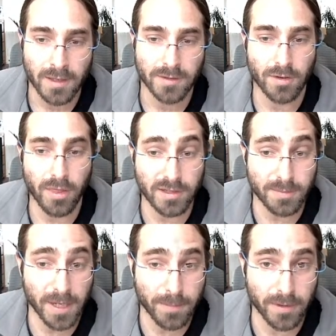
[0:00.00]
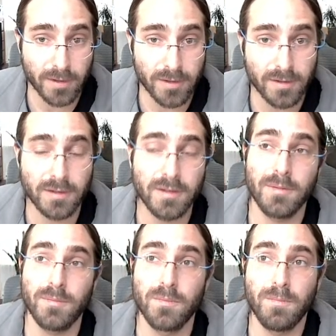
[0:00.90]
So this paper
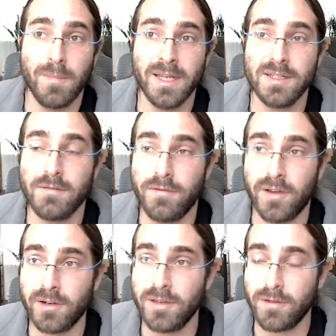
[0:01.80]
makes a very,